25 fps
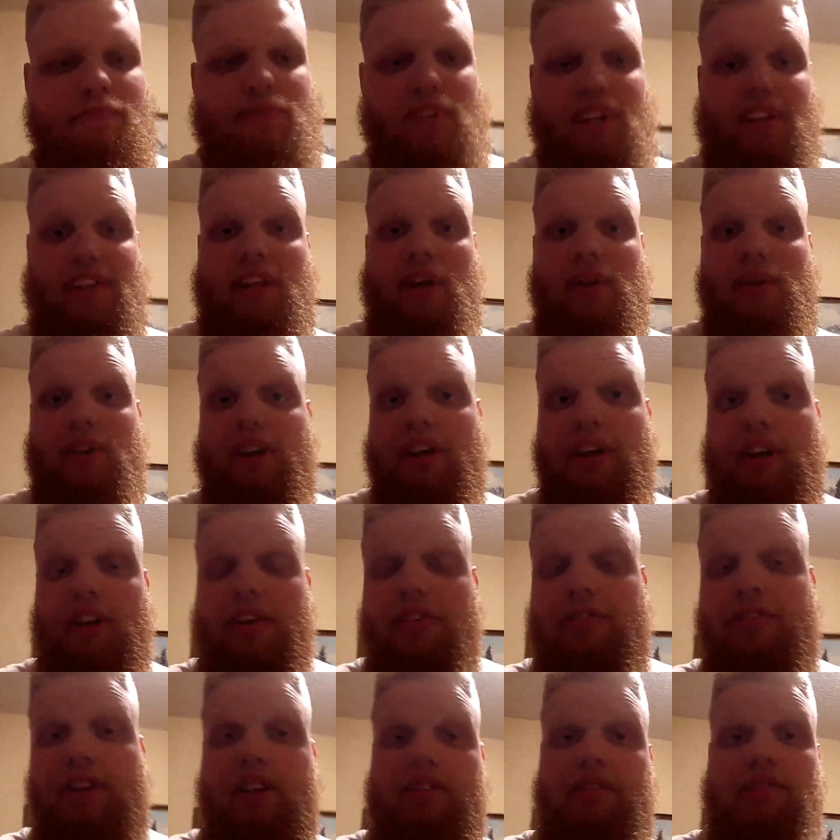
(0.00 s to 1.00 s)
we got
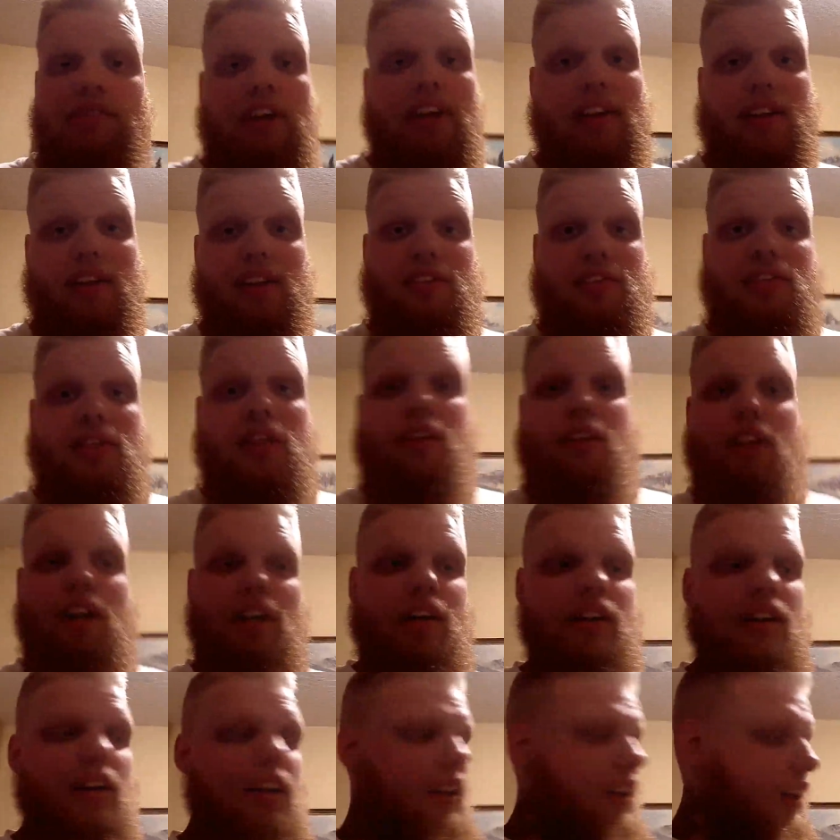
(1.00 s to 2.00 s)
the front valence on
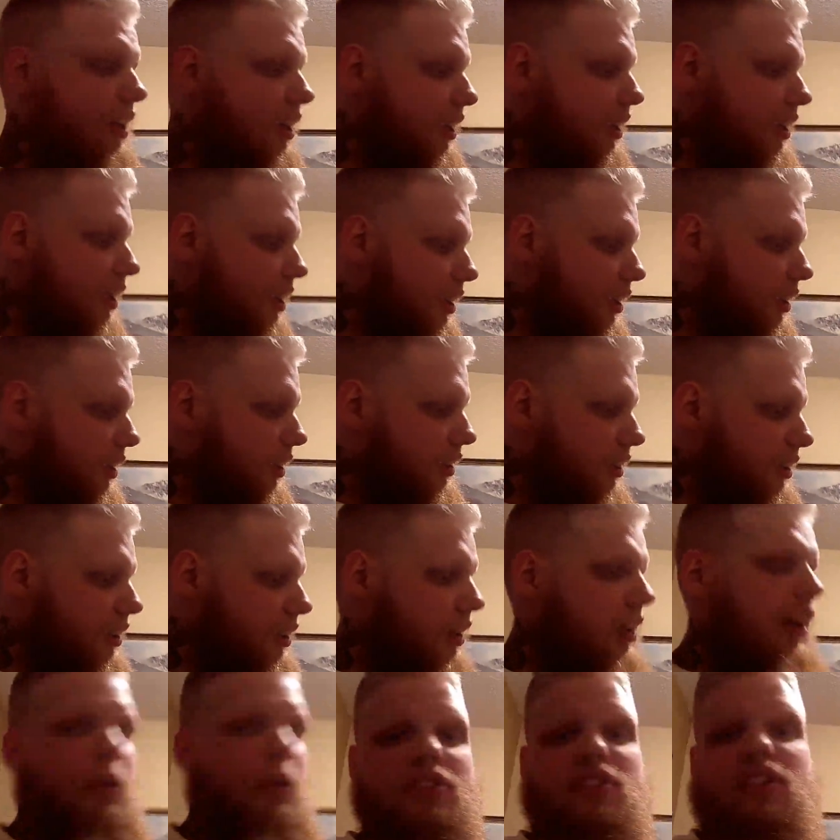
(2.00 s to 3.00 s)
there,
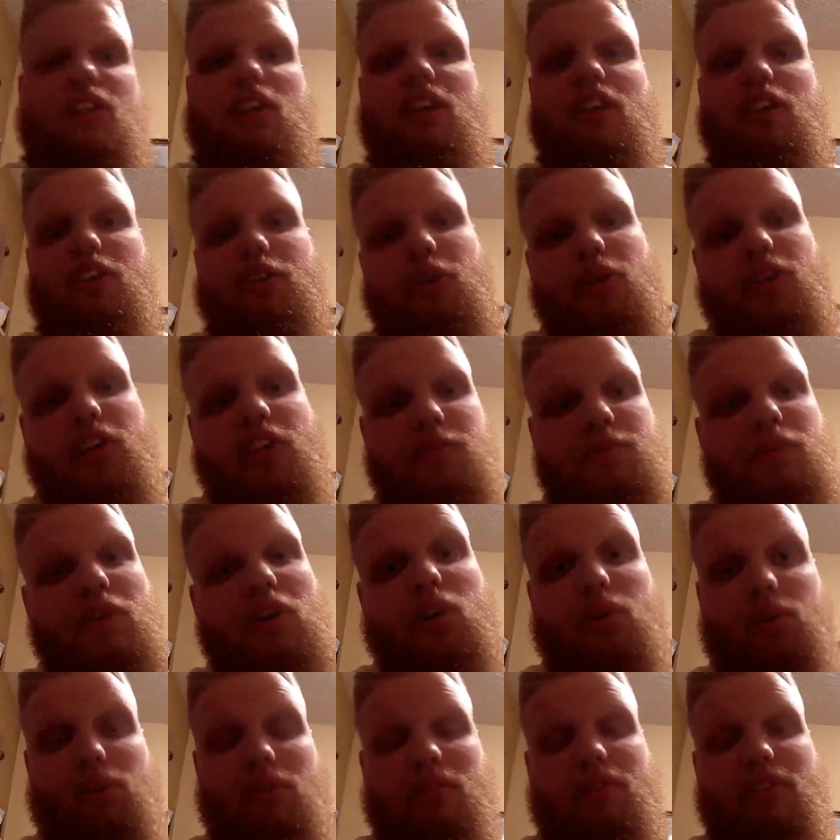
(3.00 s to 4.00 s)
I wasn't going to do this, but
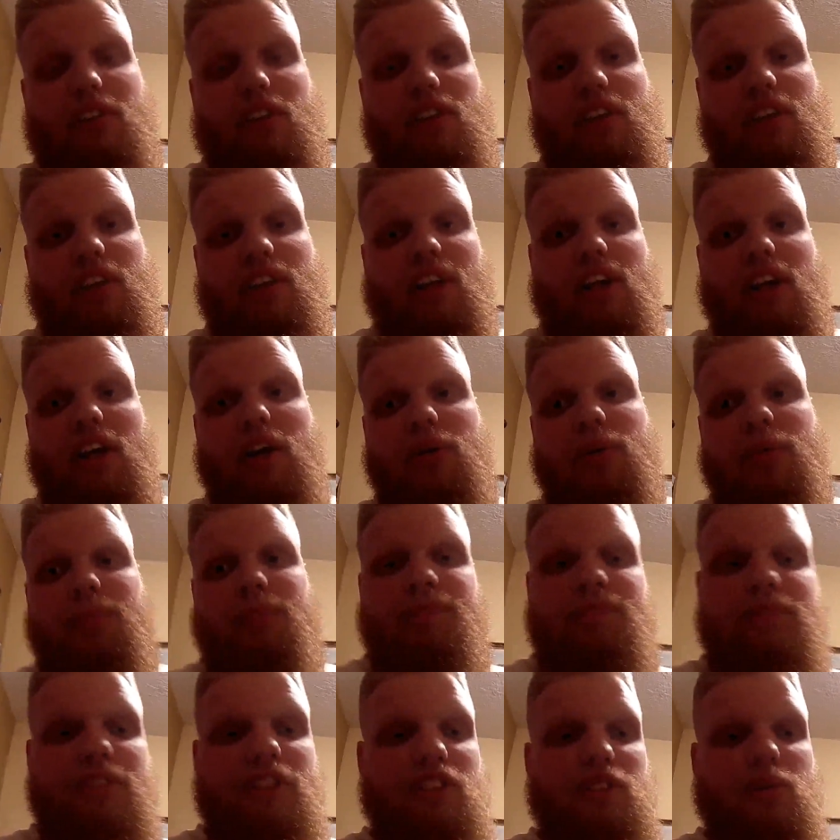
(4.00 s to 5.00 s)
I'll reveal it now,
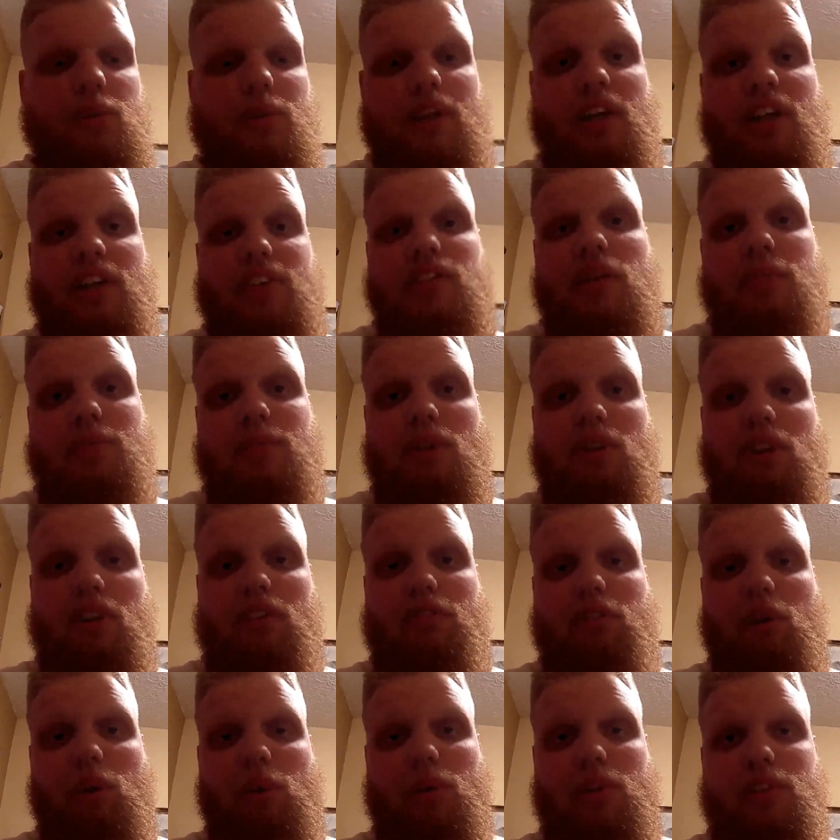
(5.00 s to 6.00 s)
just so we got something to look
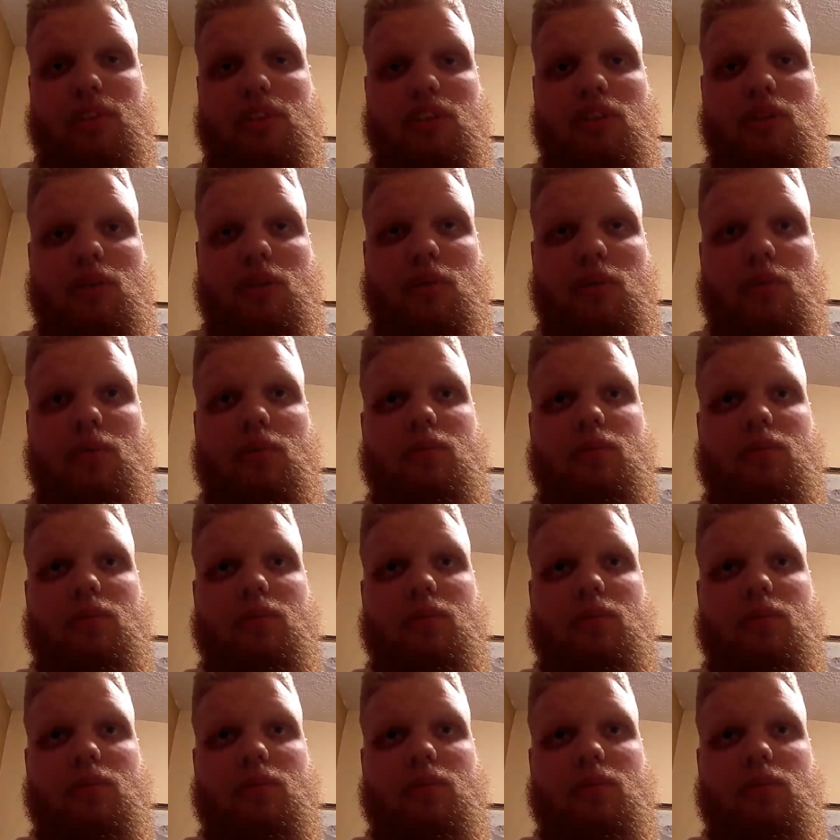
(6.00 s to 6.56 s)
forward to